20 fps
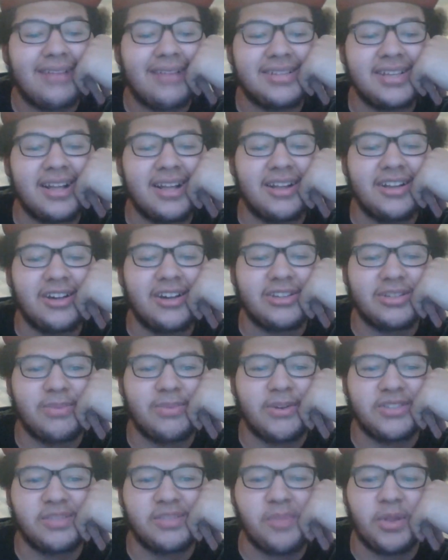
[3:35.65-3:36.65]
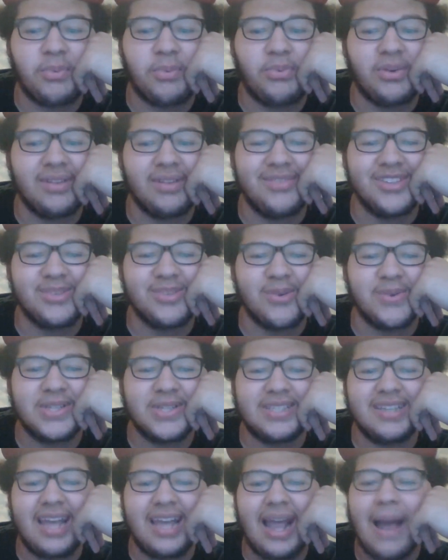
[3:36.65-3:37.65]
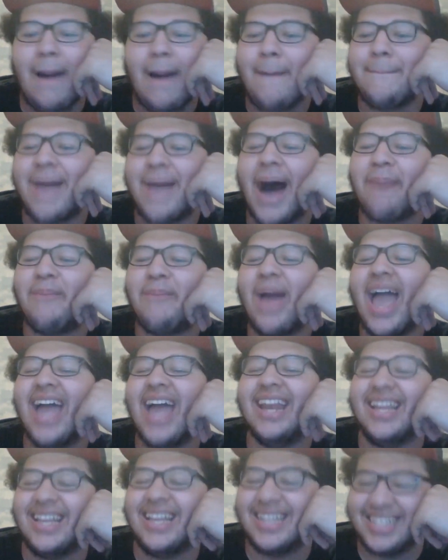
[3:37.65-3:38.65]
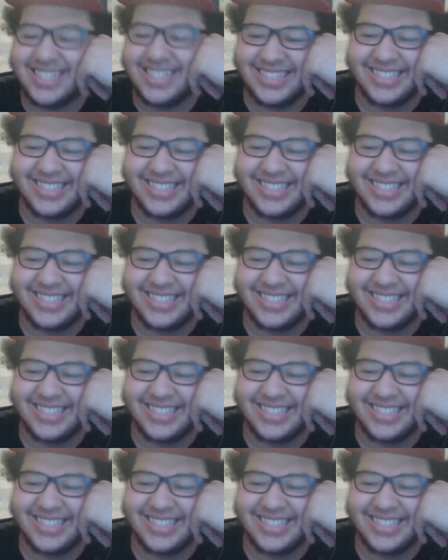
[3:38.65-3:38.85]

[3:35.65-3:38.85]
I've seen, and he also posted some other previews where we see Papa Eddie.